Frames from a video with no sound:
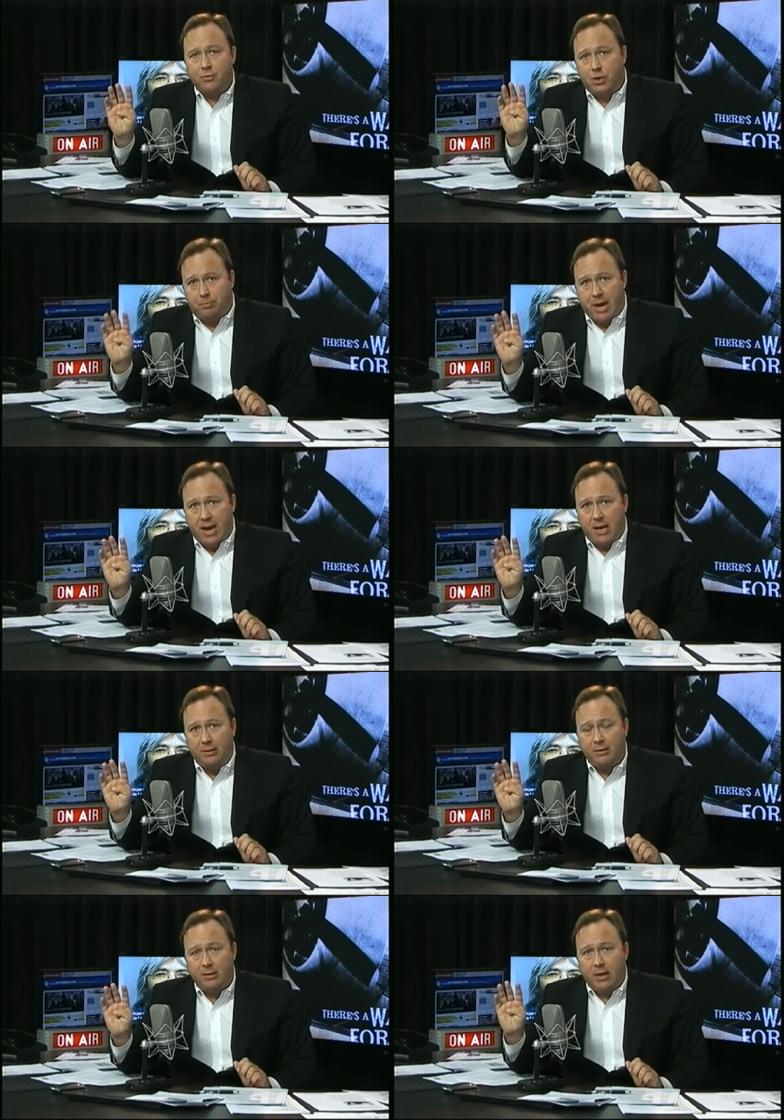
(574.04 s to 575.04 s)

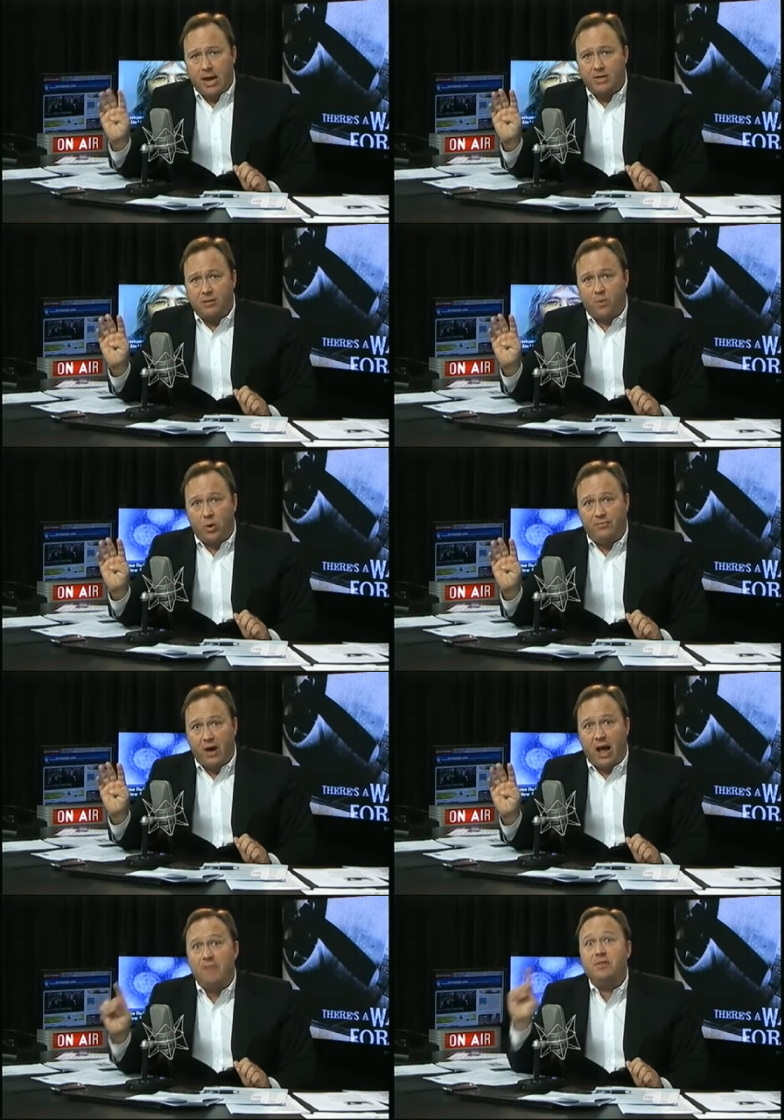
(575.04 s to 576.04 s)
Japan in
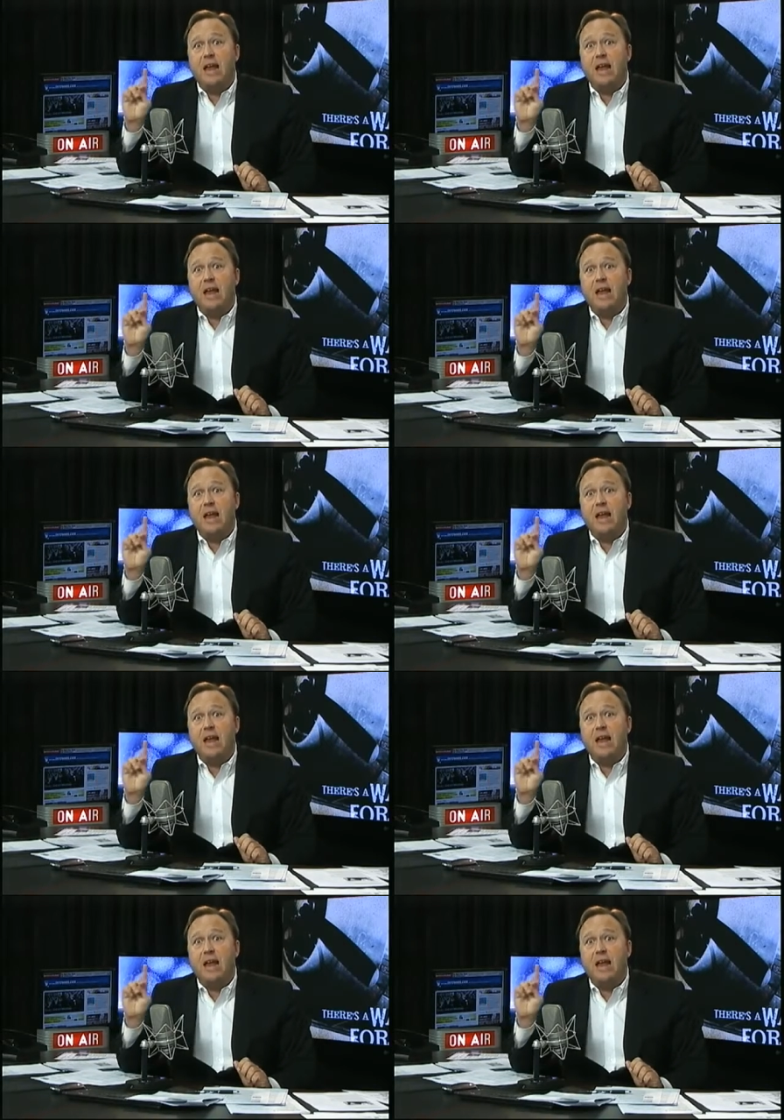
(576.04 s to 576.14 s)
1945.